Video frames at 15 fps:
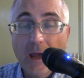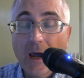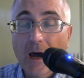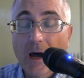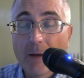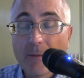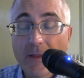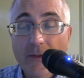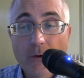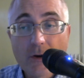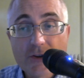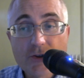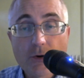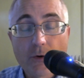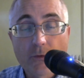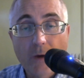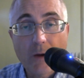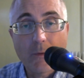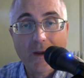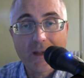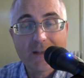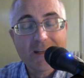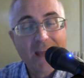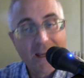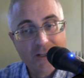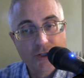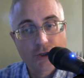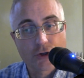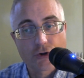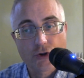And they're also a great way to
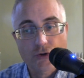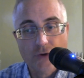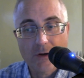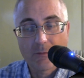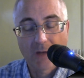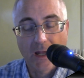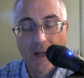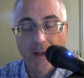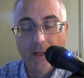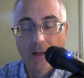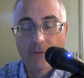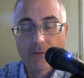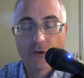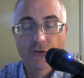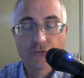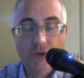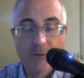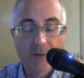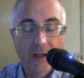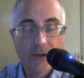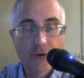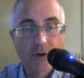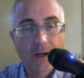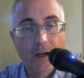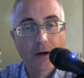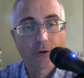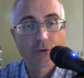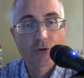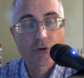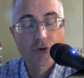test your streamlining. If you streamline your
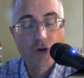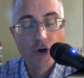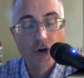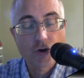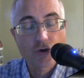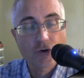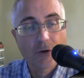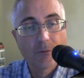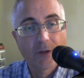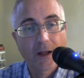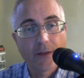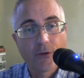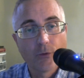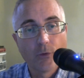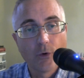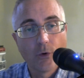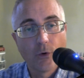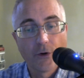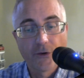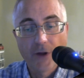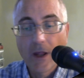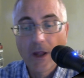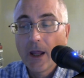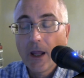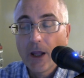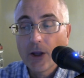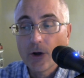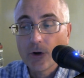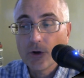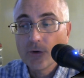characters or you streamline the rules,
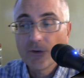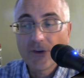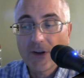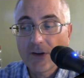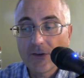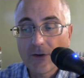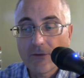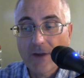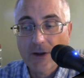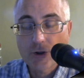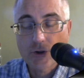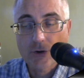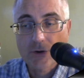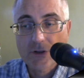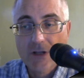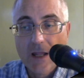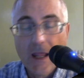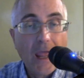use these adventures.